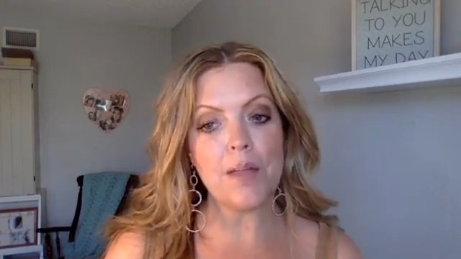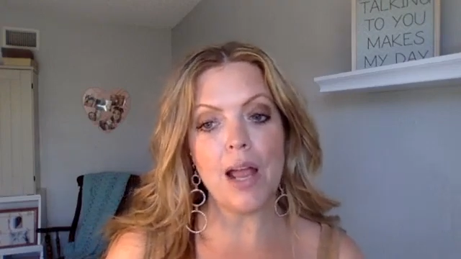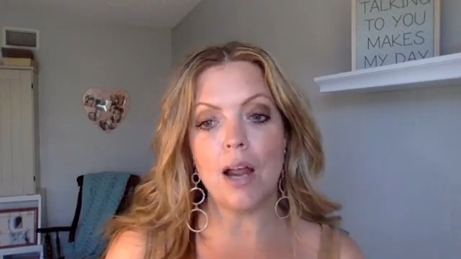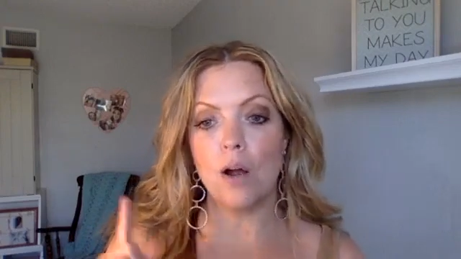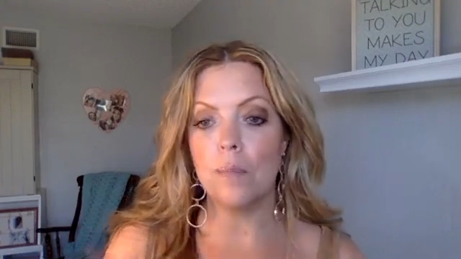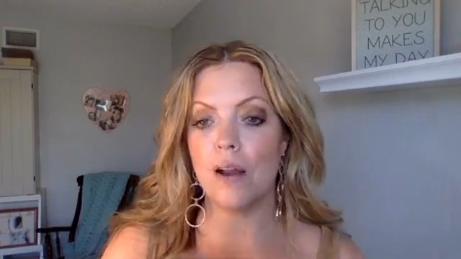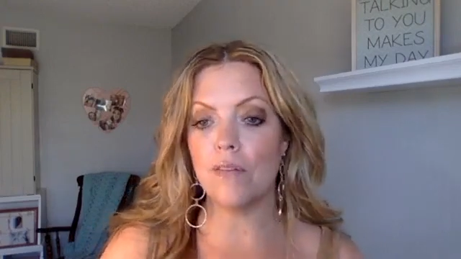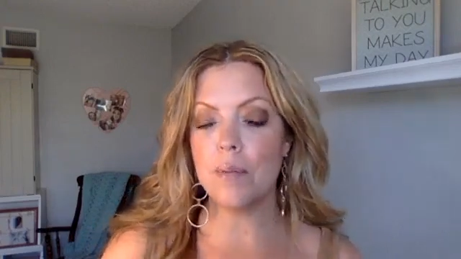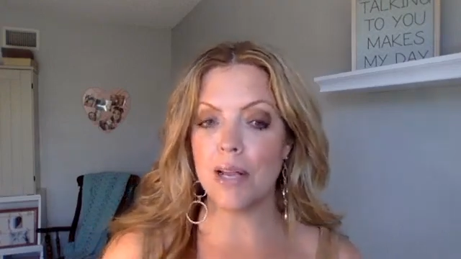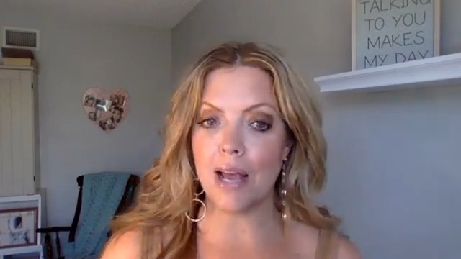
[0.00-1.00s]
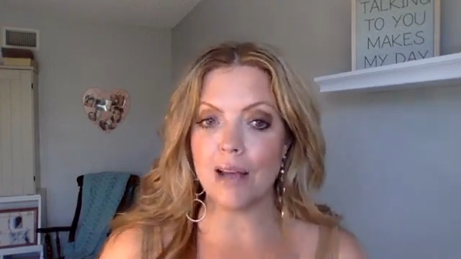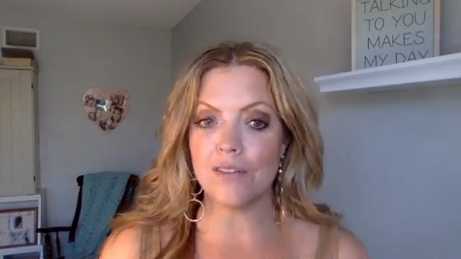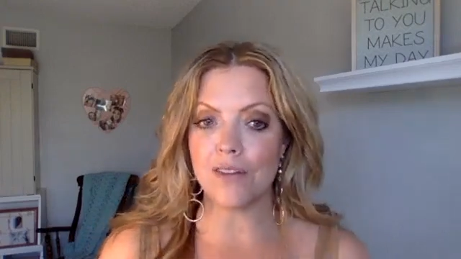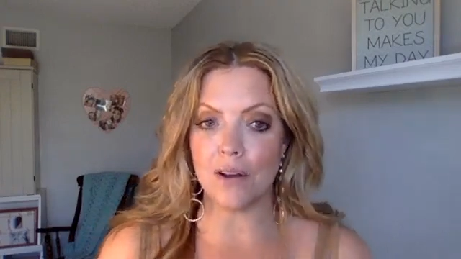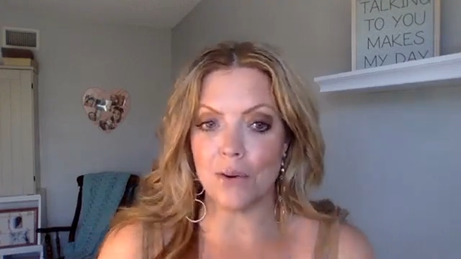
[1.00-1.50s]
And I hope everybody
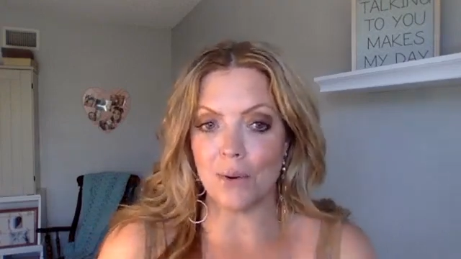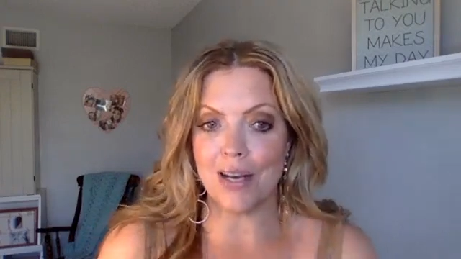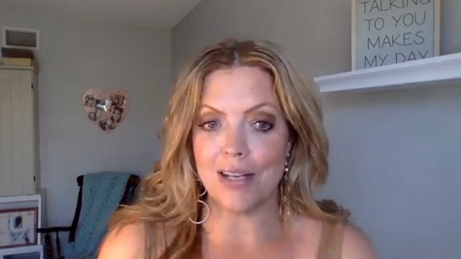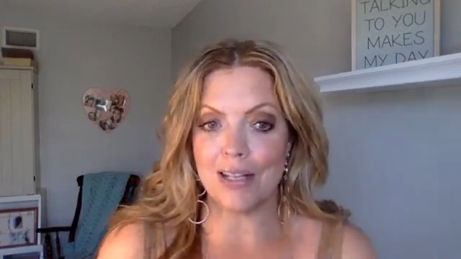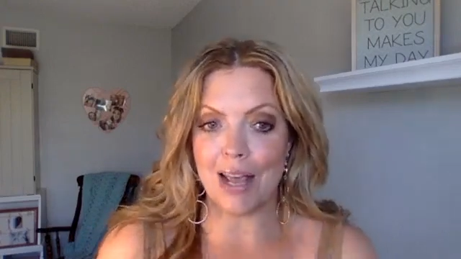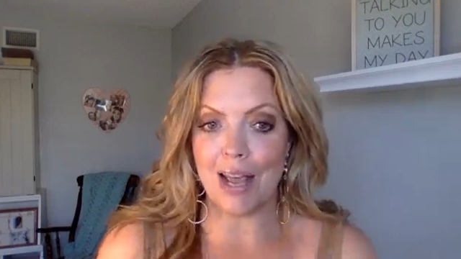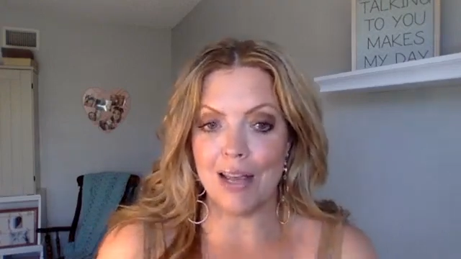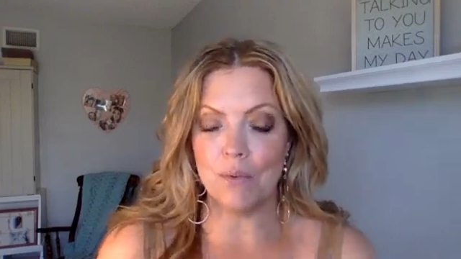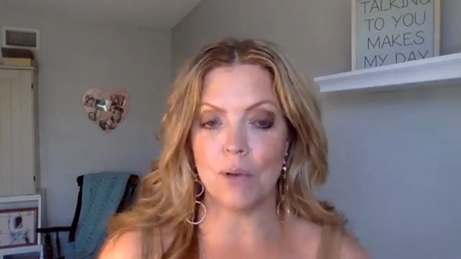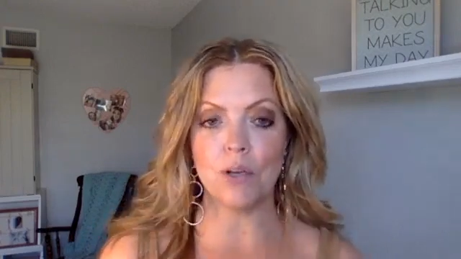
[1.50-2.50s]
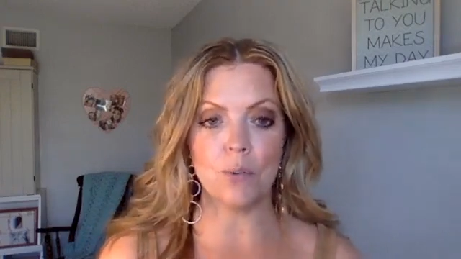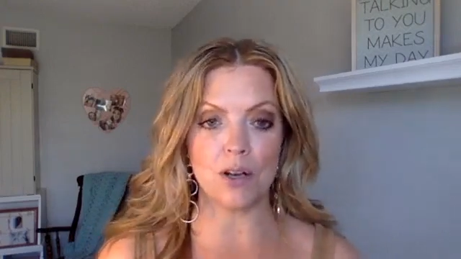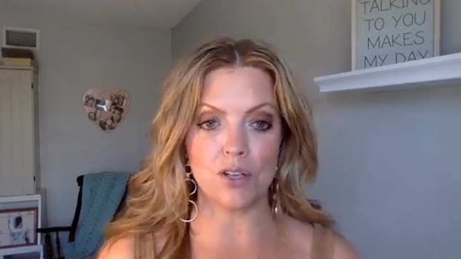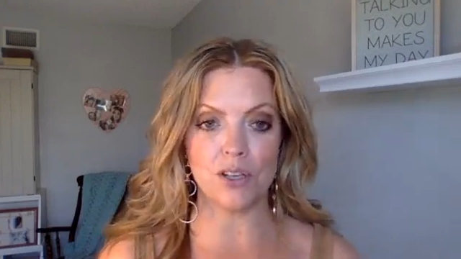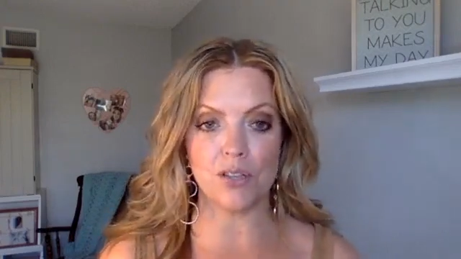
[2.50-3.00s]
has a great day when you watch this